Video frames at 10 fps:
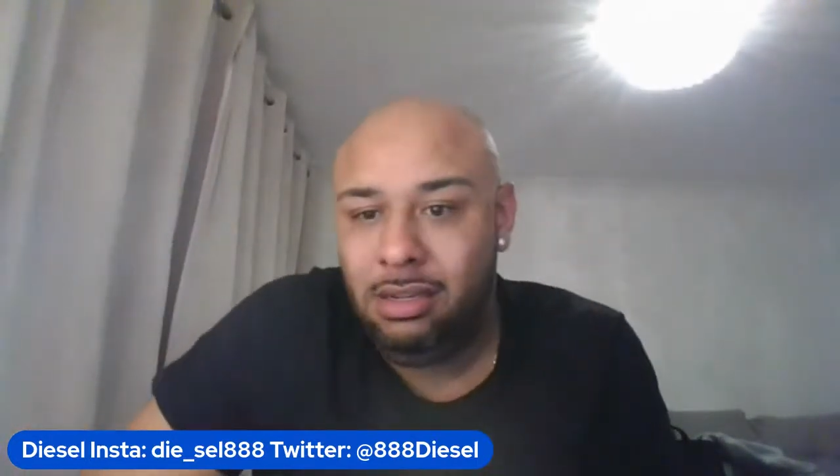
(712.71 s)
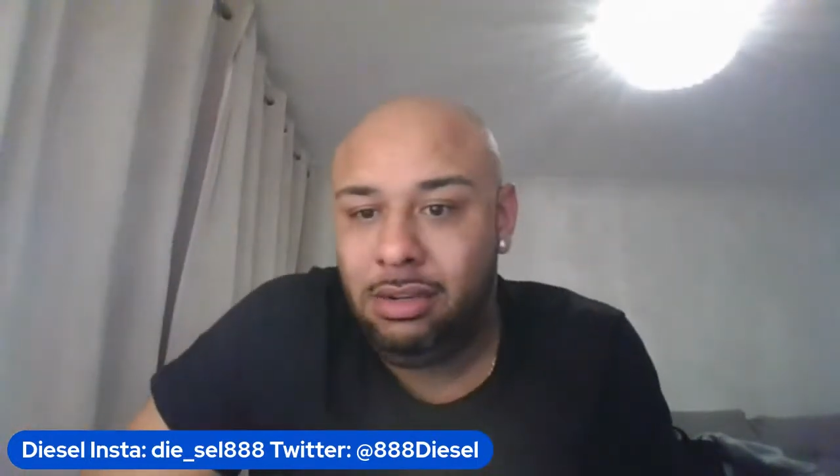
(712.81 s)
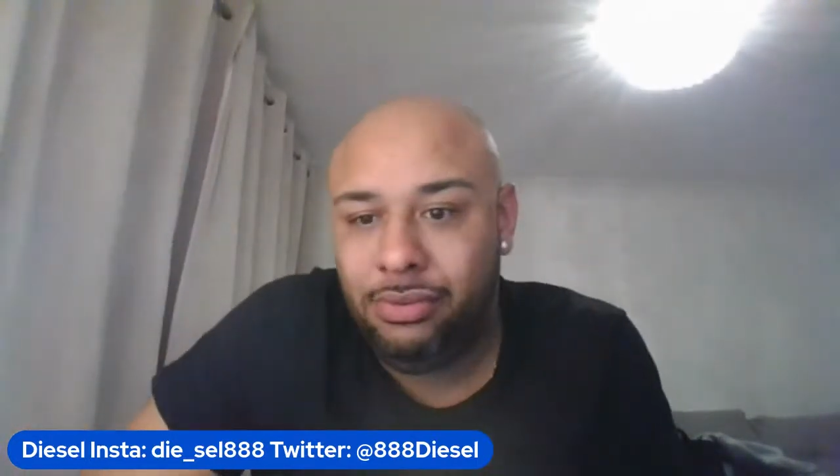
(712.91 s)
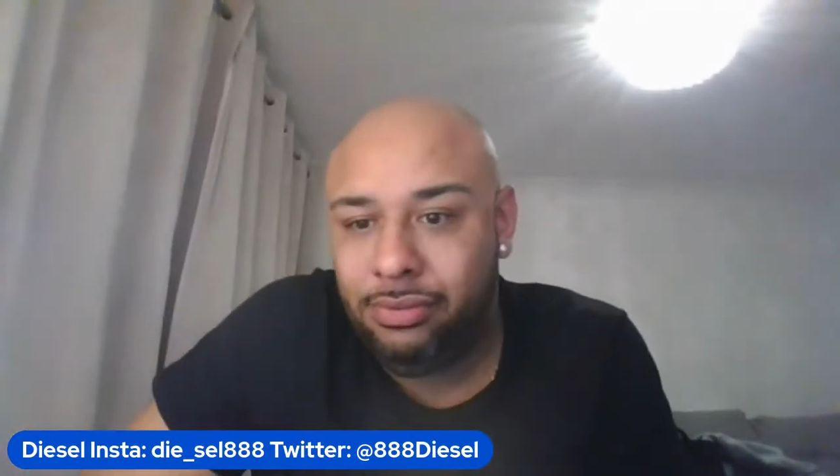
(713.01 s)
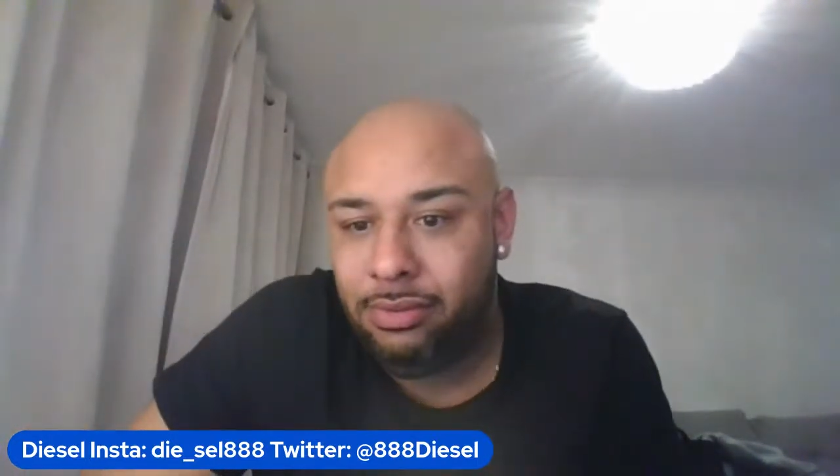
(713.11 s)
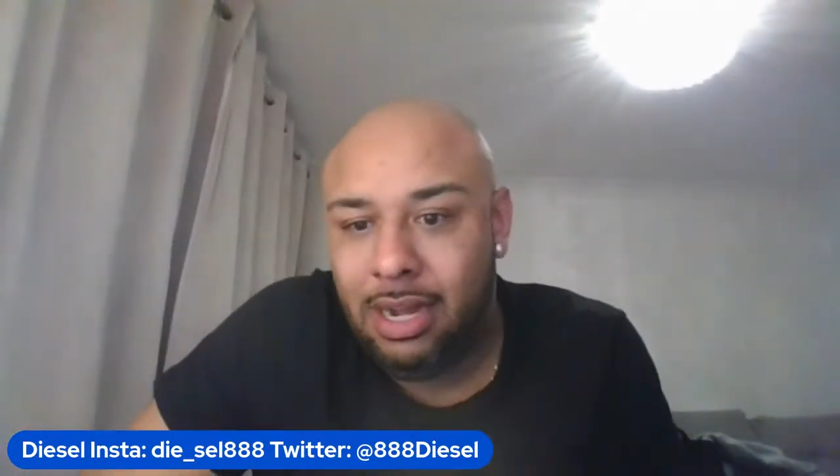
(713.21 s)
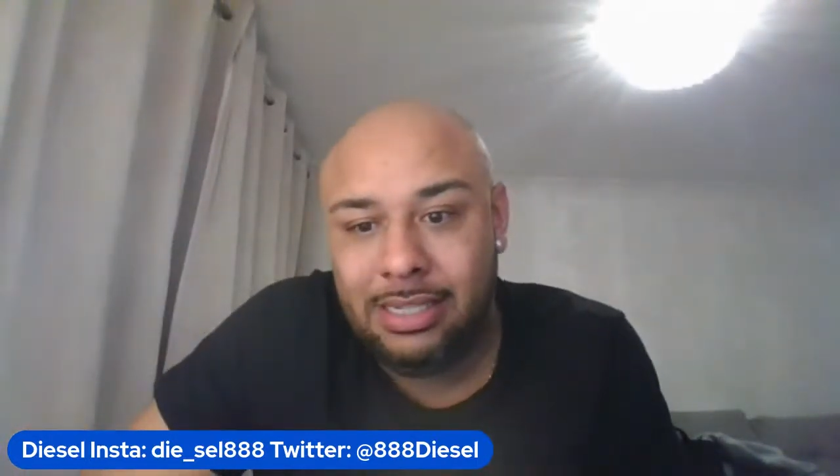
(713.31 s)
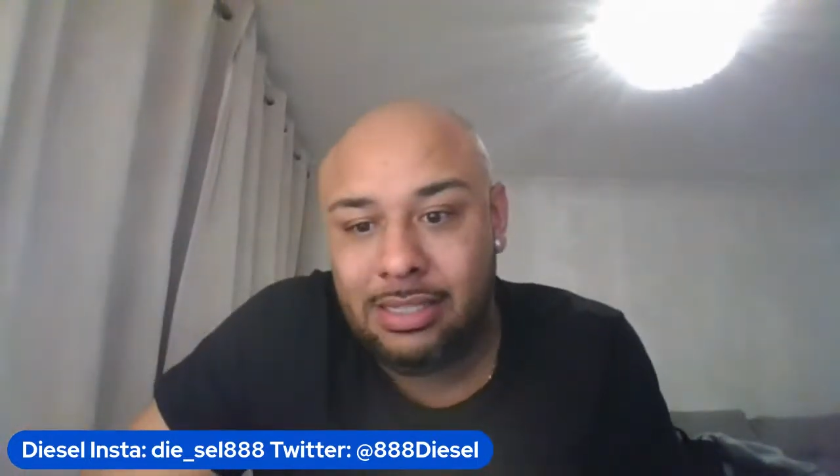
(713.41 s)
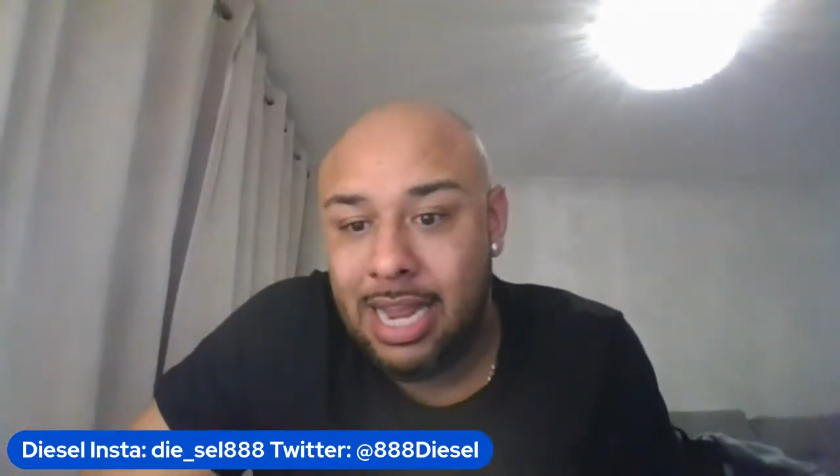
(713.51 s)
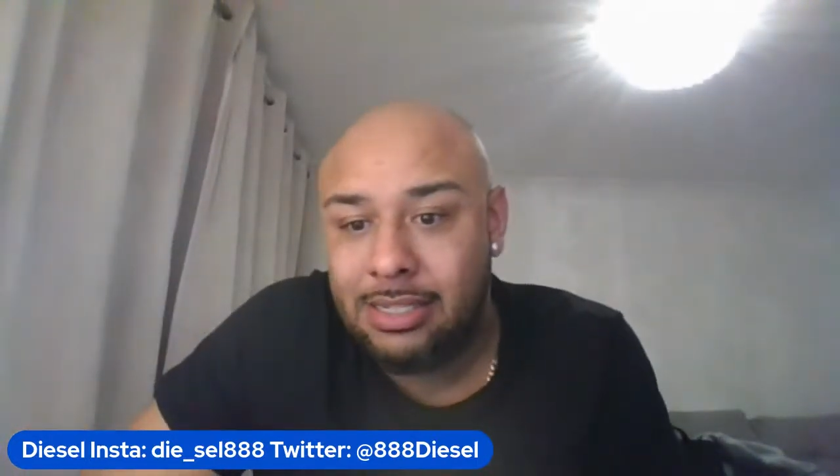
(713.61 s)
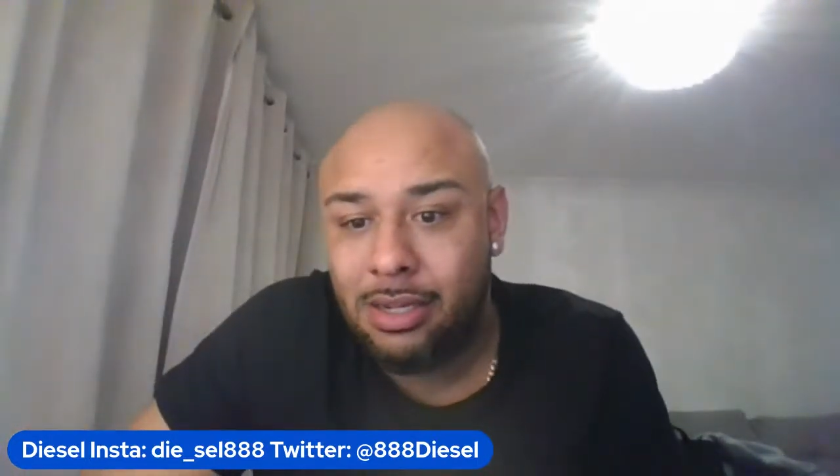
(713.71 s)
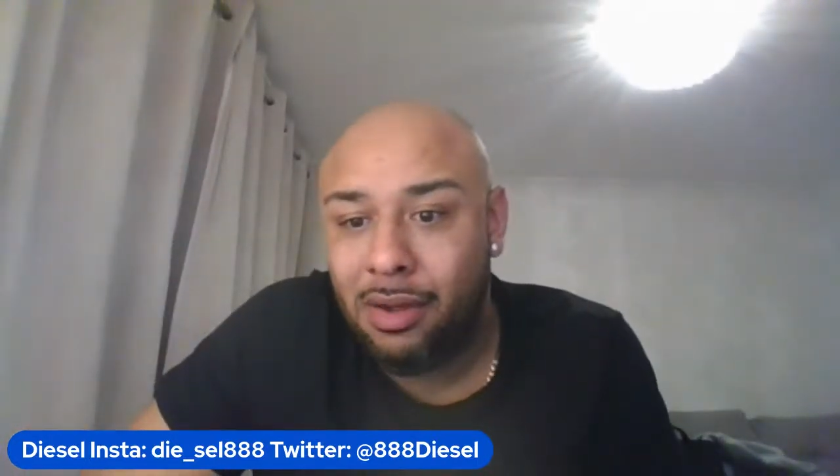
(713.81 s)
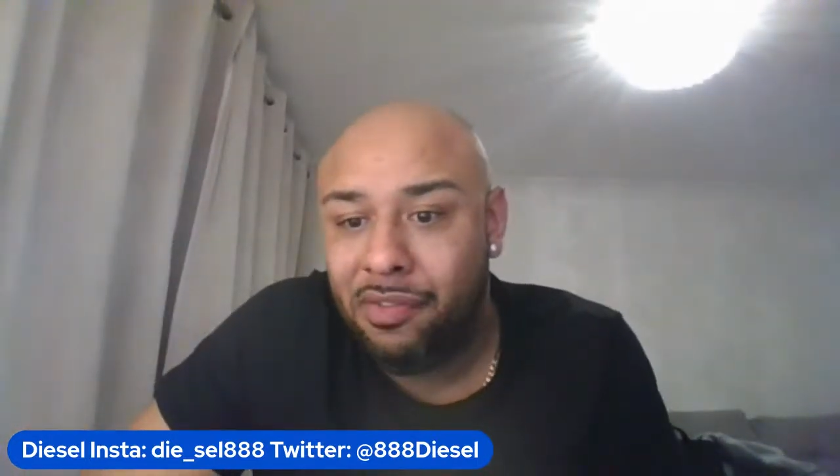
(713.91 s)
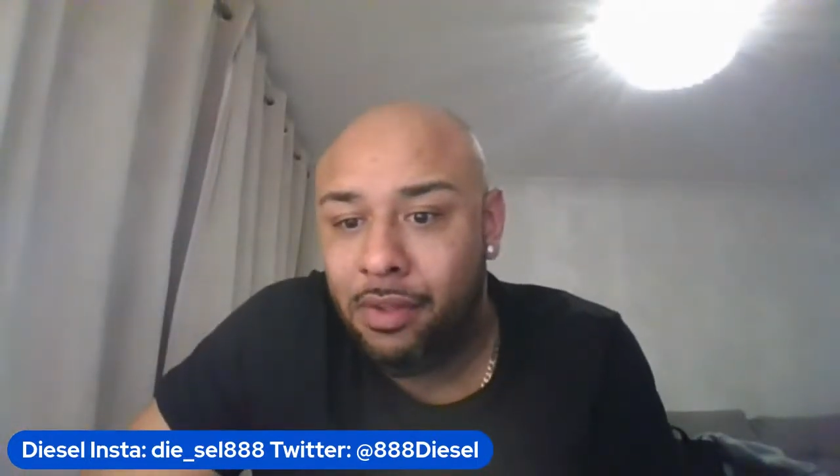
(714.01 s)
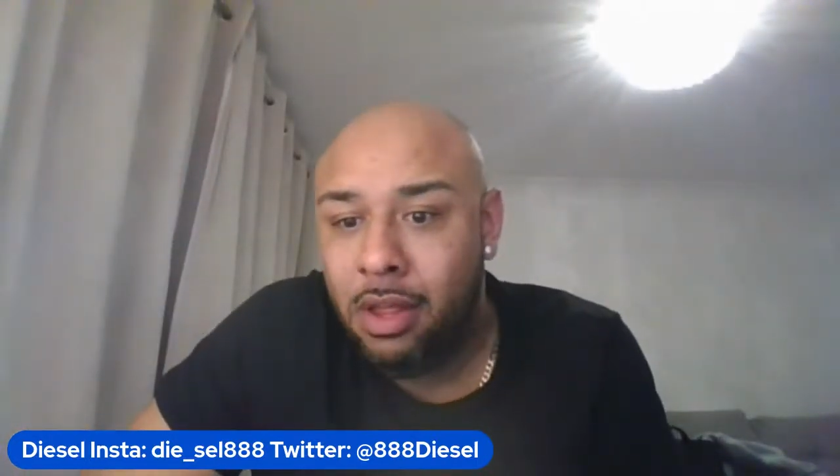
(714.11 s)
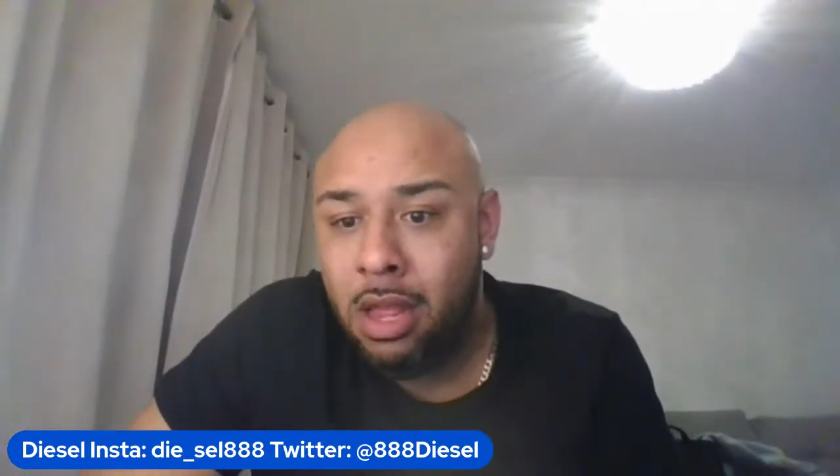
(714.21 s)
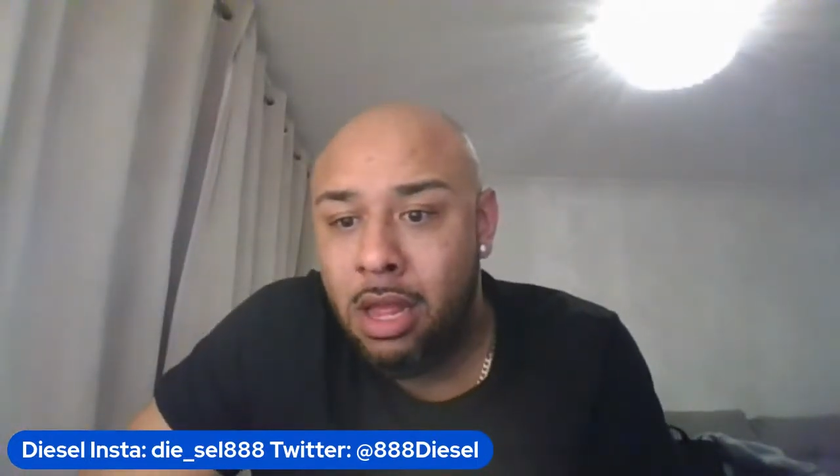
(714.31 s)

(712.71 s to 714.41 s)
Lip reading: Christ, hats off.